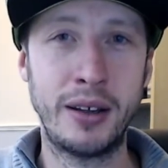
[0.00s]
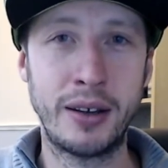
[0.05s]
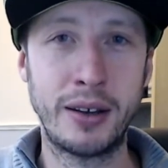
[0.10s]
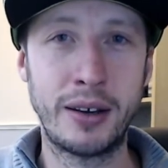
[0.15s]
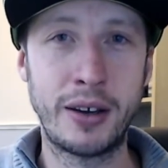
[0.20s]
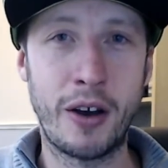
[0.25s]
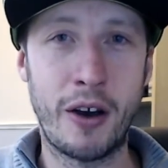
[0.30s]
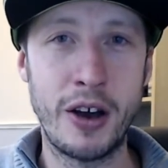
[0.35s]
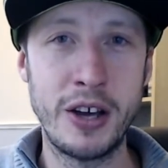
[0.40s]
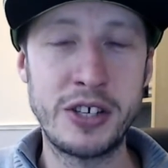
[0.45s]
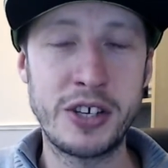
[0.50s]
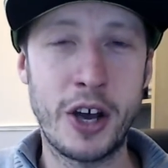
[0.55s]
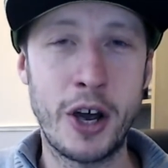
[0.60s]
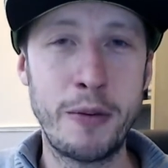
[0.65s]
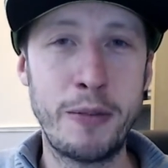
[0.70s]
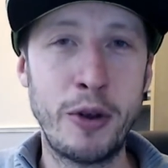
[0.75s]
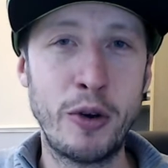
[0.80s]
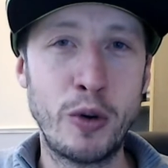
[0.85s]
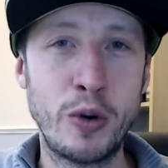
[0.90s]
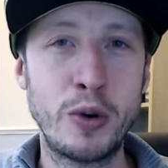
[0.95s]
guys, I hope
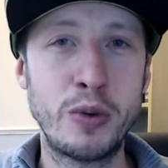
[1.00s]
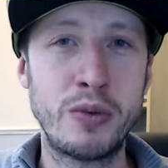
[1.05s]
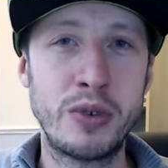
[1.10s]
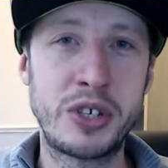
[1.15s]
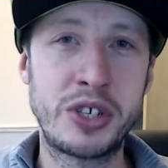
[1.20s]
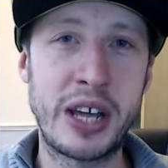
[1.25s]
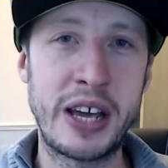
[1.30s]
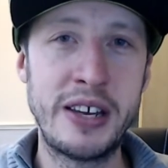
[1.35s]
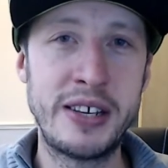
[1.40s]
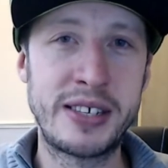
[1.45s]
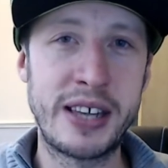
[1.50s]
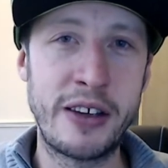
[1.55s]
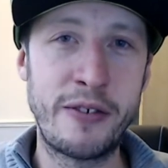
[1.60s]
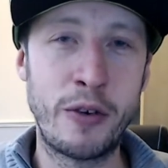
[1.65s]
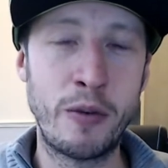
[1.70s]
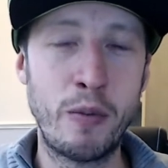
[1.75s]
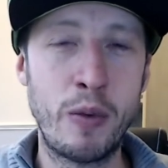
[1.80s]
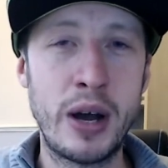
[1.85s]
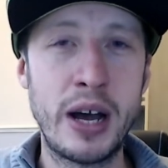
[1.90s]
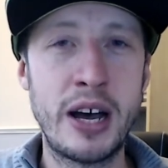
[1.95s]
you all stay safe
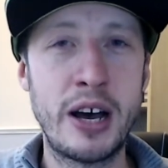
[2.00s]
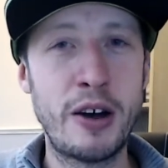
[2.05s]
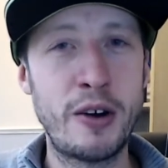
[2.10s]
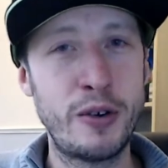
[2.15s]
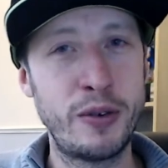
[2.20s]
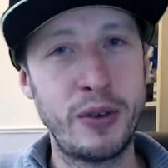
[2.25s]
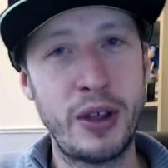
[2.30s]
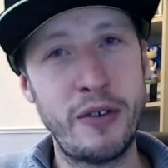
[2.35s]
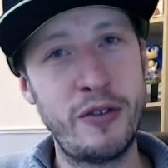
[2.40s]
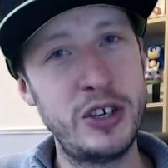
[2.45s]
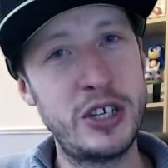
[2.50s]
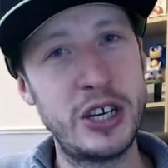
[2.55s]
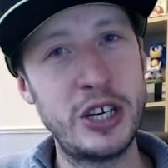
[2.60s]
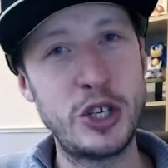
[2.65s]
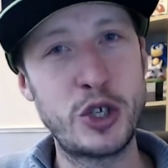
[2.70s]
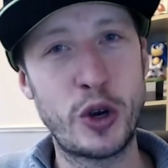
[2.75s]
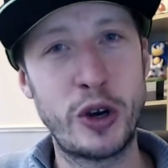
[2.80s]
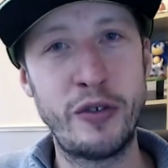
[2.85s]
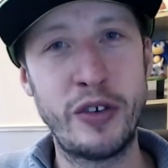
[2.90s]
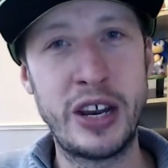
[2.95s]
and well. If you did
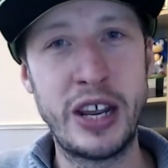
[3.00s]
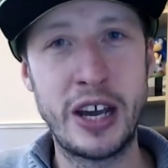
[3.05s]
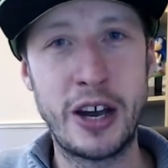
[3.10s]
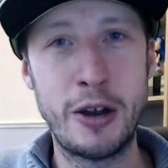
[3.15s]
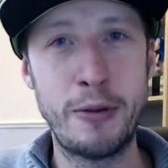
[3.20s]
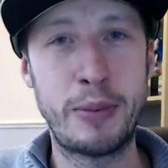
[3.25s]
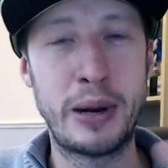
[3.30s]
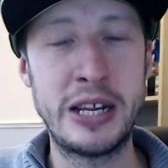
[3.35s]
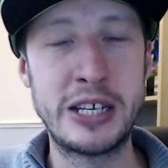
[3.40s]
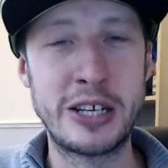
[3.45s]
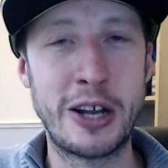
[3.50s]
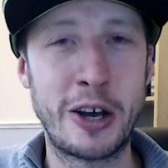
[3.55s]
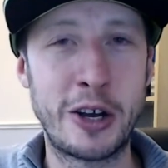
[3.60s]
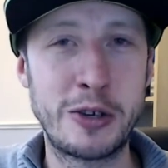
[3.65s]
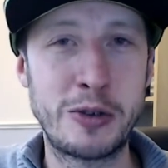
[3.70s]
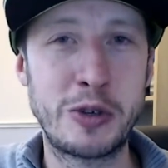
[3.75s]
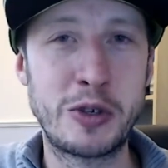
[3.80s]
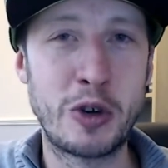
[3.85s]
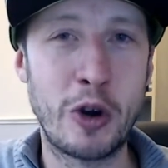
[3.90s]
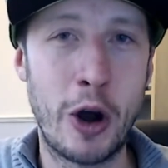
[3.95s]
enjoy the video, please like and
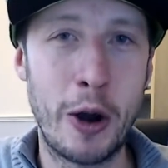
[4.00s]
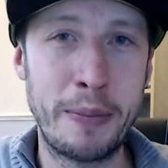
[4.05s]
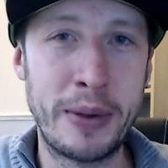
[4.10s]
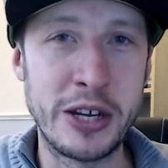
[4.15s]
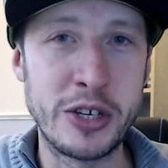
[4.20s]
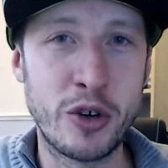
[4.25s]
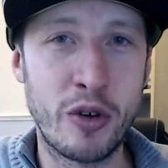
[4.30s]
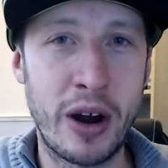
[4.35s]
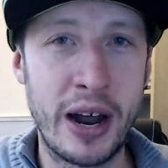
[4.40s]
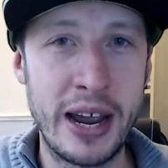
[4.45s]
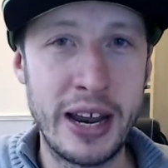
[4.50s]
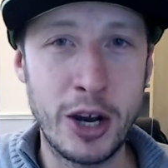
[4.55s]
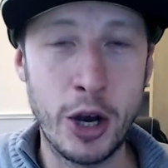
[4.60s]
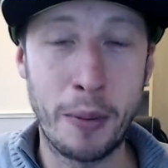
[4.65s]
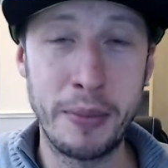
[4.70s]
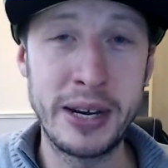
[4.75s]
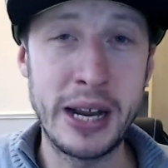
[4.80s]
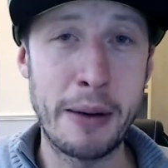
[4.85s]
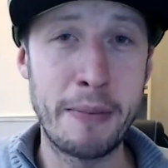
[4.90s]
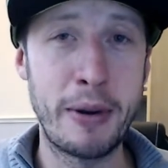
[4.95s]
subscribe. That's great.
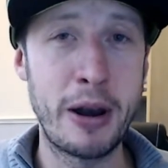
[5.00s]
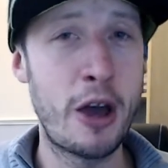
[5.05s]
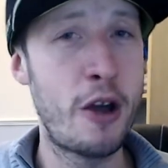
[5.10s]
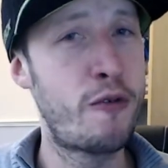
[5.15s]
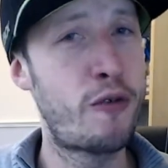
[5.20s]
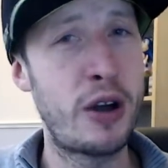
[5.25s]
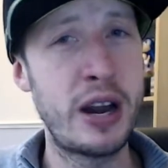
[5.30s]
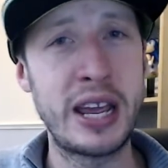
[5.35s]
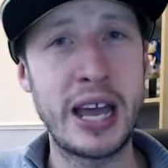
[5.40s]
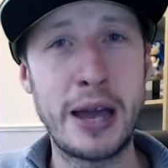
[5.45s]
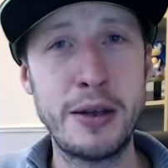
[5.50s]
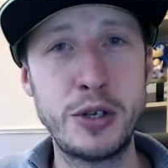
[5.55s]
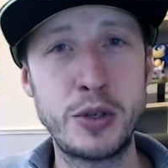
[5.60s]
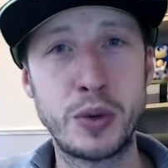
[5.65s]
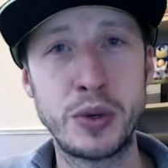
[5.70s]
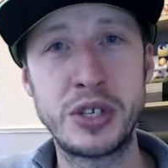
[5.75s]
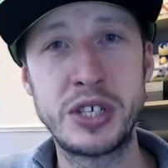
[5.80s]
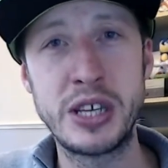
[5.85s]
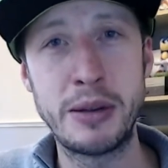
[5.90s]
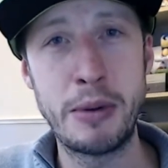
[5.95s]
Comment down below for any games you
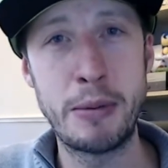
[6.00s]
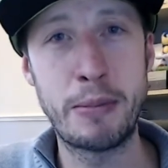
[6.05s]
want to see me